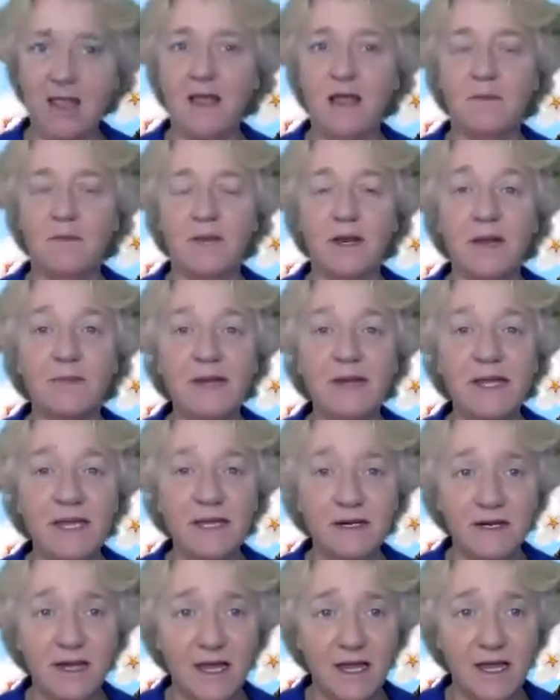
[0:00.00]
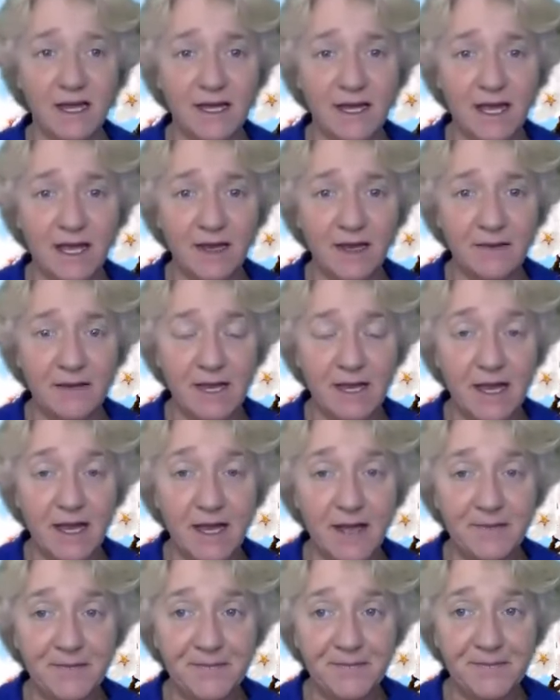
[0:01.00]
but I'm here and I
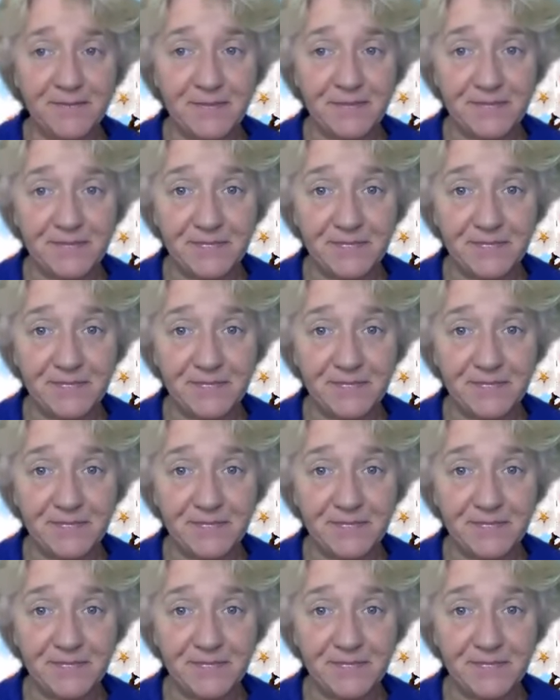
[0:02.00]
am